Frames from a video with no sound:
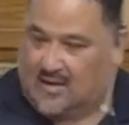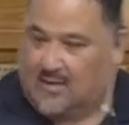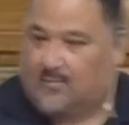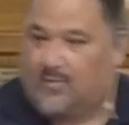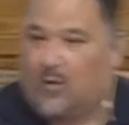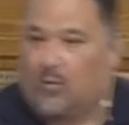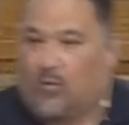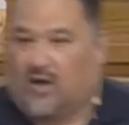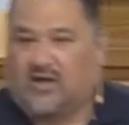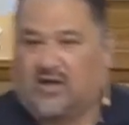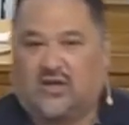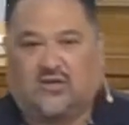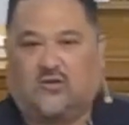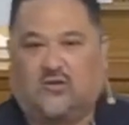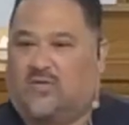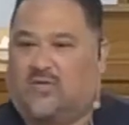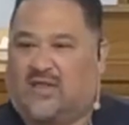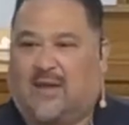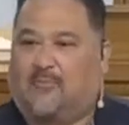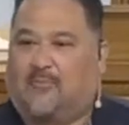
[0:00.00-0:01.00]
But what do you do
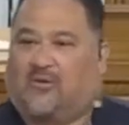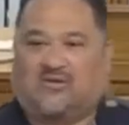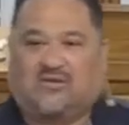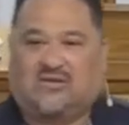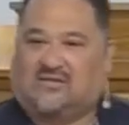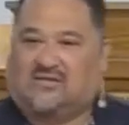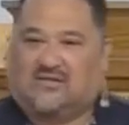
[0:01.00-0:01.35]
when that person